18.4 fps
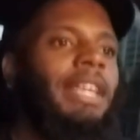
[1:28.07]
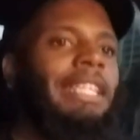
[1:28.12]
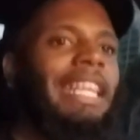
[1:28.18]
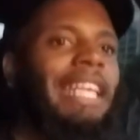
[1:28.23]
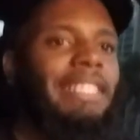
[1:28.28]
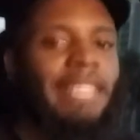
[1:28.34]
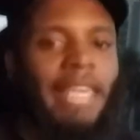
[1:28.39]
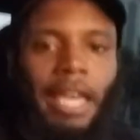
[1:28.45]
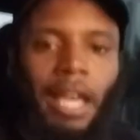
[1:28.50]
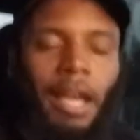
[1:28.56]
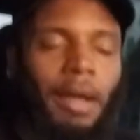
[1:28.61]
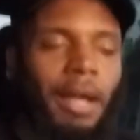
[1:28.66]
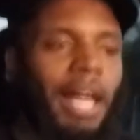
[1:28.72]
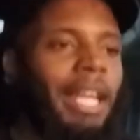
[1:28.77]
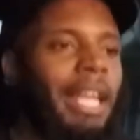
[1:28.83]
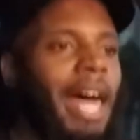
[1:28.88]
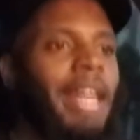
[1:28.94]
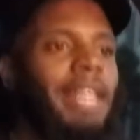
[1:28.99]
that take
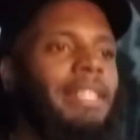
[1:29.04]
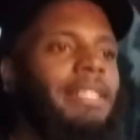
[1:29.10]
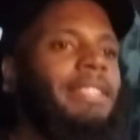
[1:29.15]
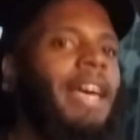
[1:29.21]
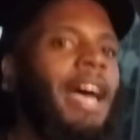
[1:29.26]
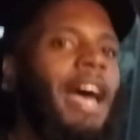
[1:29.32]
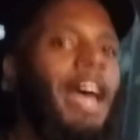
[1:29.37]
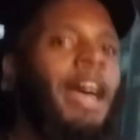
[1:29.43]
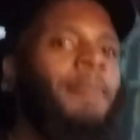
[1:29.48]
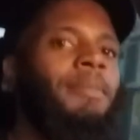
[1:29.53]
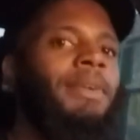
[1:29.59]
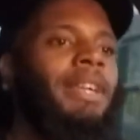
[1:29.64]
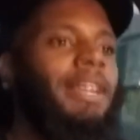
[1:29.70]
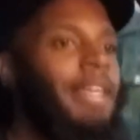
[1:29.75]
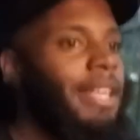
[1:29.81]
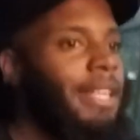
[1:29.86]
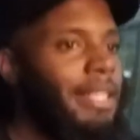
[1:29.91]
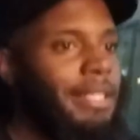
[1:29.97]
a lot of
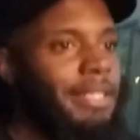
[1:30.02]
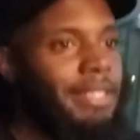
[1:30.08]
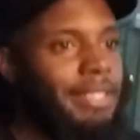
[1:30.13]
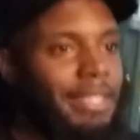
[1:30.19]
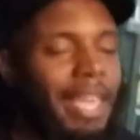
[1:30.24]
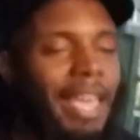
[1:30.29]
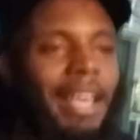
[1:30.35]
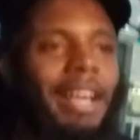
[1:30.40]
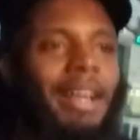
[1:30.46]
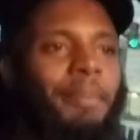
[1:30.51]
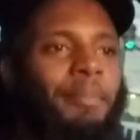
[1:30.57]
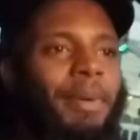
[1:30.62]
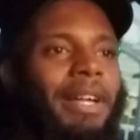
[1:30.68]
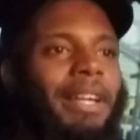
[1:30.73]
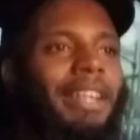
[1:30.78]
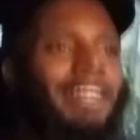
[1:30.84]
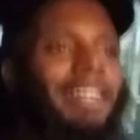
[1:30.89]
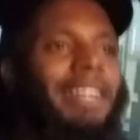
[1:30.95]
time, take up
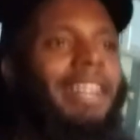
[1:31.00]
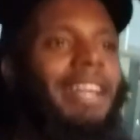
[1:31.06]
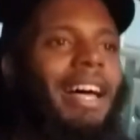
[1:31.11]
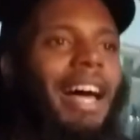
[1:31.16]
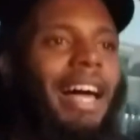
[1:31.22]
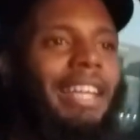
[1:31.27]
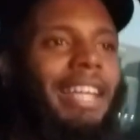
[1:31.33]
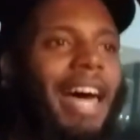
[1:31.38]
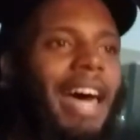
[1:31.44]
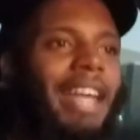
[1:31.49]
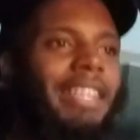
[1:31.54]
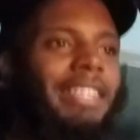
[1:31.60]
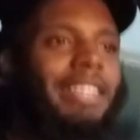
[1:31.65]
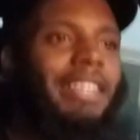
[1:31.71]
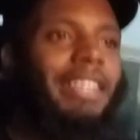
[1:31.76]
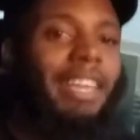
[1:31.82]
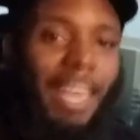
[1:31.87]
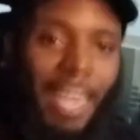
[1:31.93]
a lot of
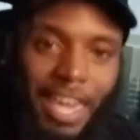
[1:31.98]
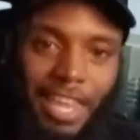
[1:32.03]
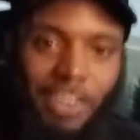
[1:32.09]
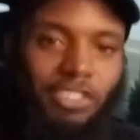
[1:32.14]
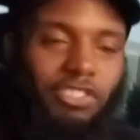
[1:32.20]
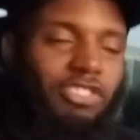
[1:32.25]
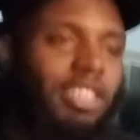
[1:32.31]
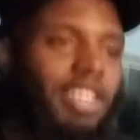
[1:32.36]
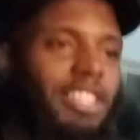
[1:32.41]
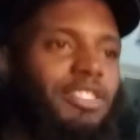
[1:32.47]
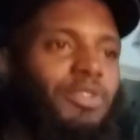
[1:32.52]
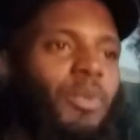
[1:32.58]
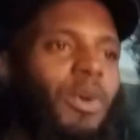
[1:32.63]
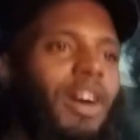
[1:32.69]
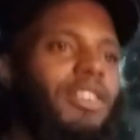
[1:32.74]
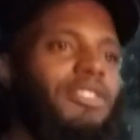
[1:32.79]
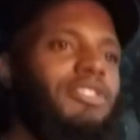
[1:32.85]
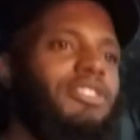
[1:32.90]
your energy as
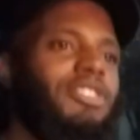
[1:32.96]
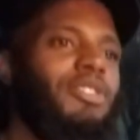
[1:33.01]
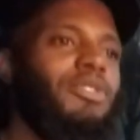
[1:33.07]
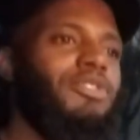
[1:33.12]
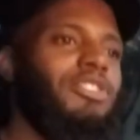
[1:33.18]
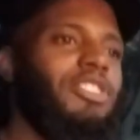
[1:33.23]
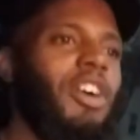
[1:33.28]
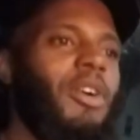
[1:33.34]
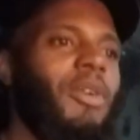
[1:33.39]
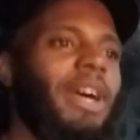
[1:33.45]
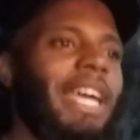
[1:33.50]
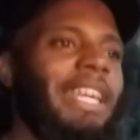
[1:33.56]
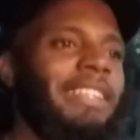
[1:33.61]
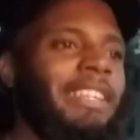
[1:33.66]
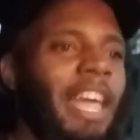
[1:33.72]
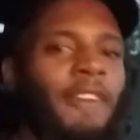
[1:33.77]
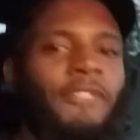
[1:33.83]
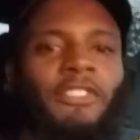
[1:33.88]
well too. So
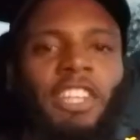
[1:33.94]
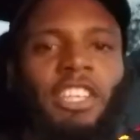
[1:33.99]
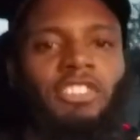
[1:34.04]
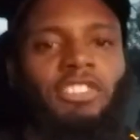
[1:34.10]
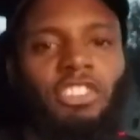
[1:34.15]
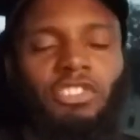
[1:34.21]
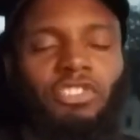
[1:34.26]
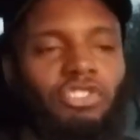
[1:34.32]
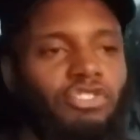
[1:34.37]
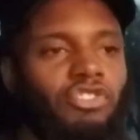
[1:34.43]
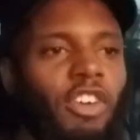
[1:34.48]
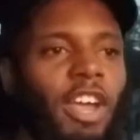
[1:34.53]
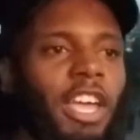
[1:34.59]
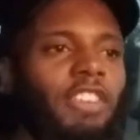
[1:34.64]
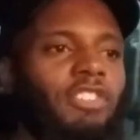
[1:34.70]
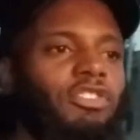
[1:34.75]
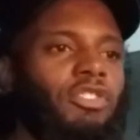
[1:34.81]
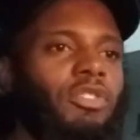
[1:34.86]
it definitely just
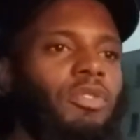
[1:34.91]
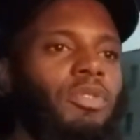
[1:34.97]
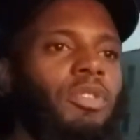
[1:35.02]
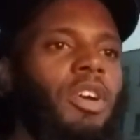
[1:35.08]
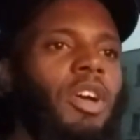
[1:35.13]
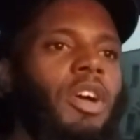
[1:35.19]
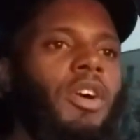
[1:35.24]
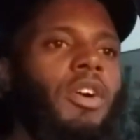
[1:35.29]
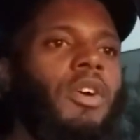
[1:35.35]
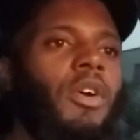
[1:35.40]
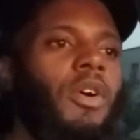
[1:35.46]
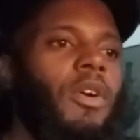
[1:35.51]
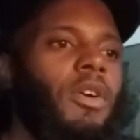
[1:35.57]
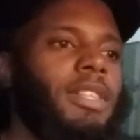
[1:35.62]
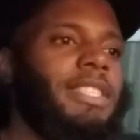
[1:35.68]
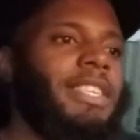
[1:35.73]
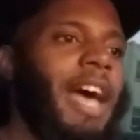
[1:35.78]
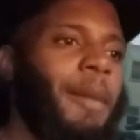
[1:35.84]
drains you.
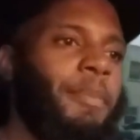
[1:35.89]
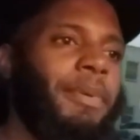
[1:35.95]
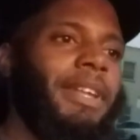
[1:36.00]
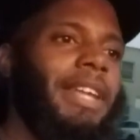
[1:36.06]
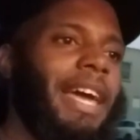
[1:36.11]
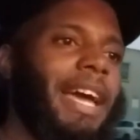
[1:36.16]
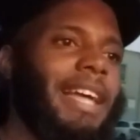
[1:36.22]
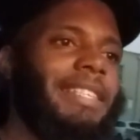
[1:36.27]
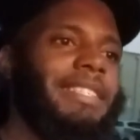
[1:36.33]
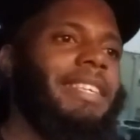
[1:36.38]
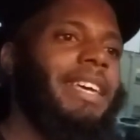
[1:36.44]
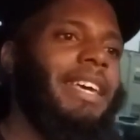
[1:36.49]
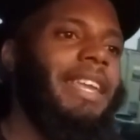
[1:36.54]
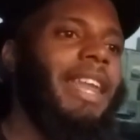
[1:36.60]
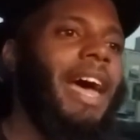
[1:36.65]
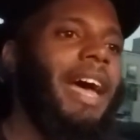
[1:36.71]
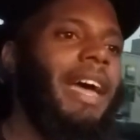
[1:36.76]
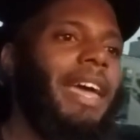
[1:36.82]
On top of, like I
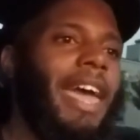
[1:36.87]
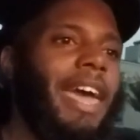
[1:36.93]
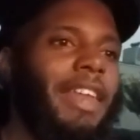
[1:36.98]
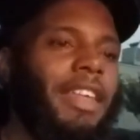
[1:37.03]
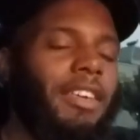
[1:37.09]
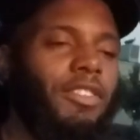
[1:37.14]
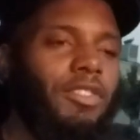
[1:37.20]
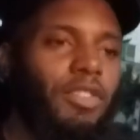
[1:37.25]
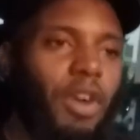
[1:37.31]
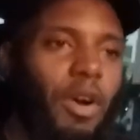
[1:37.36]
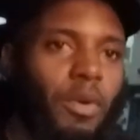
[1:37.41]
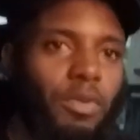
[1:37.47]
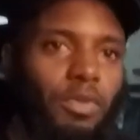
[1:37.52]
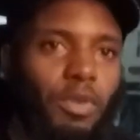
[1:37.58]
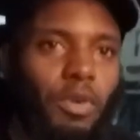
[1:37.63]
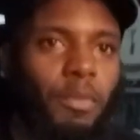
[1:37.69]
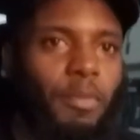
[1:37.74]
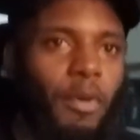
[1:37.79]
said, I had a, you know,
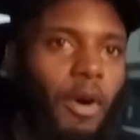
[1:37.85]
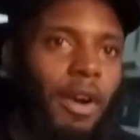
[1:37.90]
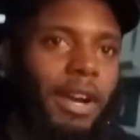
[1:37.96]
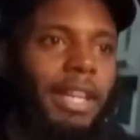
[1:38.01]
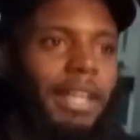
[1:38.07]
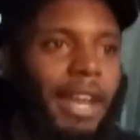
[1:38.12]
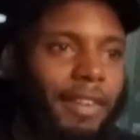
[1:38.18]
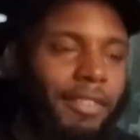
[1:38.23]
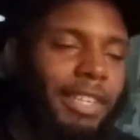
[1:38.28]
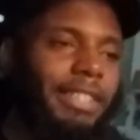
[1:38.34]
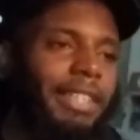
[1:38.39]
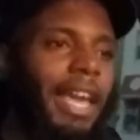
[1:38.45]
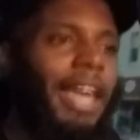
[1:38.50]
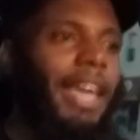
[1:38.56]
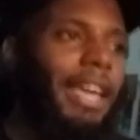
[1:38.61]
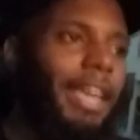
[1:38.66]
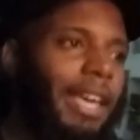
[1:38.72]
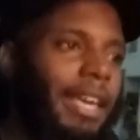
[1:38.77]
newborn and
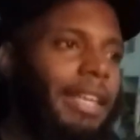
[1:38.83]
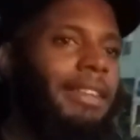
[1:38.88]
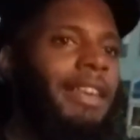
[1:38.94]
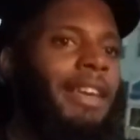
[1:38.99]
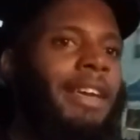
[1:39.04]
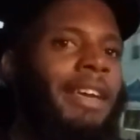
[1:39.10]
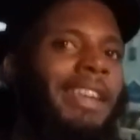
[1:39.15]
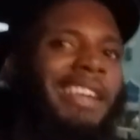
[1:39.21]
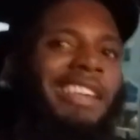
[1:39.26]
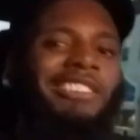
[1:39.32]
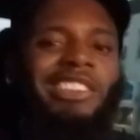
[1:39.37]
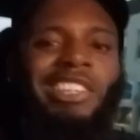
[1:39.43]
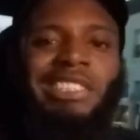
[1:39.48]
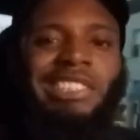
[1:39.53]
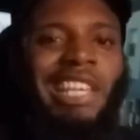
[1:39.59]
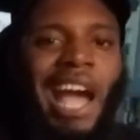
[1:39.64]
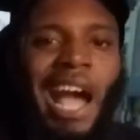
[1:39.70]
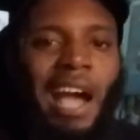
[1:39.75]
everything, and
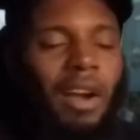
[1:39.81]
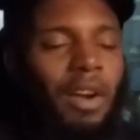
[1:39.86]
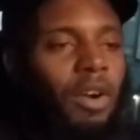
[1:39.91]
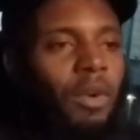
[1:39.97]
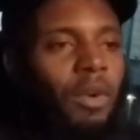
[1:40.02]
just got